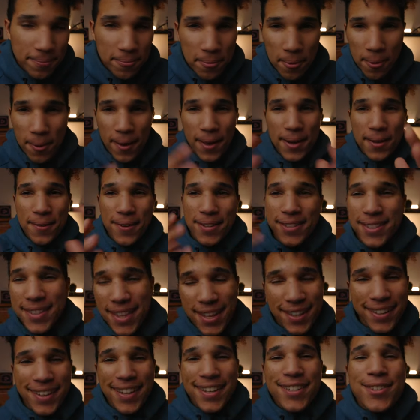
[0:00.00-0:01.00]
Well, anyways,
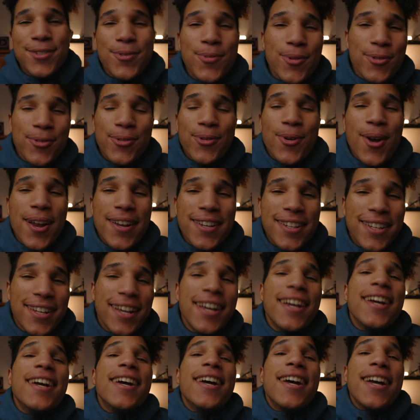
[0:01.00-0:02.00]
thank you guys so much for
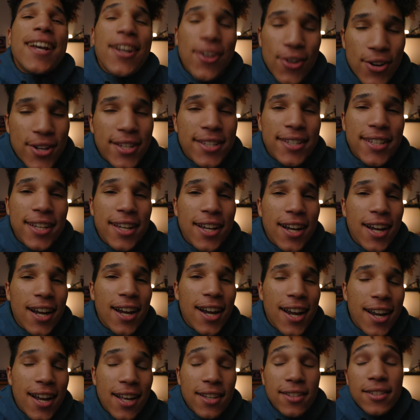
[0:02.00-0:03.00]
watching. Chris here,
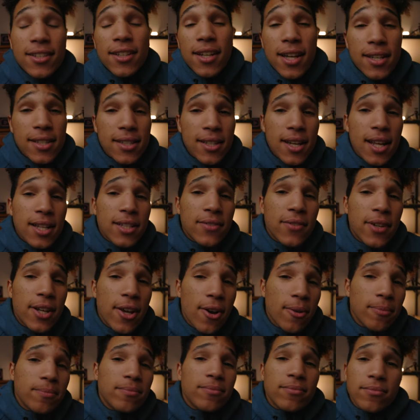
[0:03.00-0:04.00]
and I'll see you guys in the next
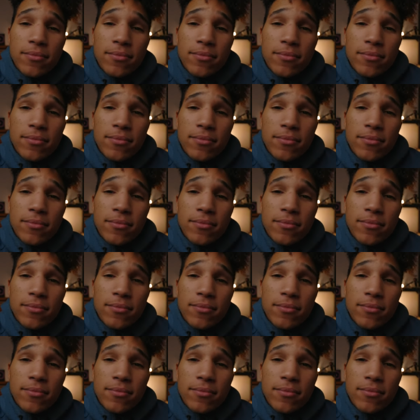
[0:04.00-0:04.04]
video.